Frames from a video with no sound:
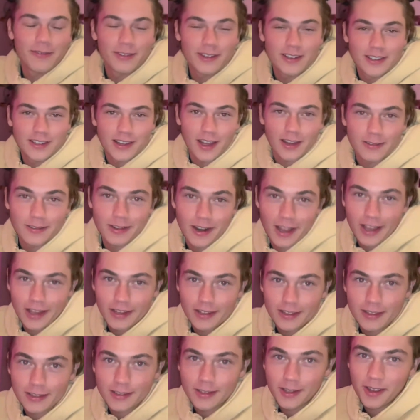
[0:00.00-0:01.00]
for
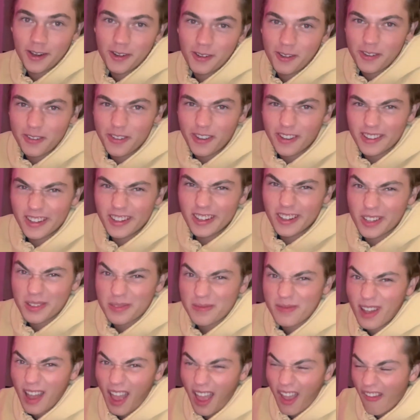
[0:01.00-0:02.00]
sunrise and go to a fun little
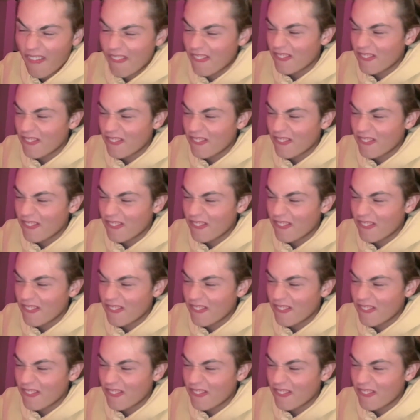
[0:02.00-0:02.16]
spot.